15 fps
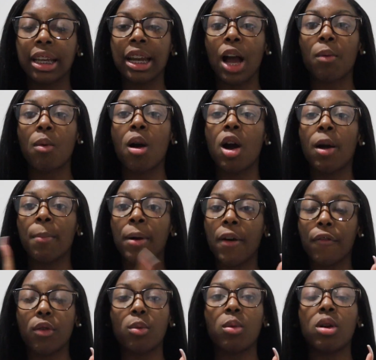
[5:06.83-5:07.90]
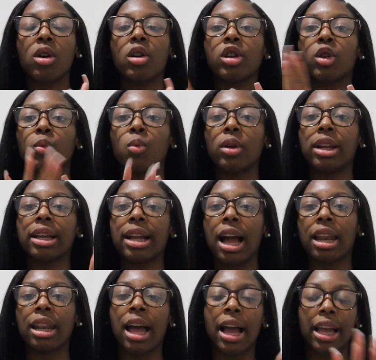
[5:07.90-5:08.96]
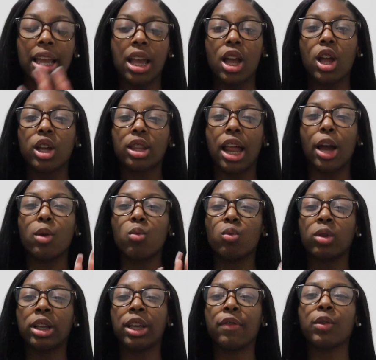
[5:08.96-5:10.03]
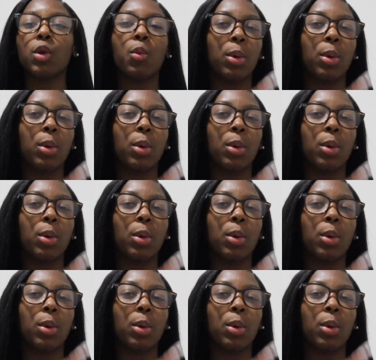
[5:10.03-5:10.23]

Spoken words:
And I want a puffer one or the one that got like give you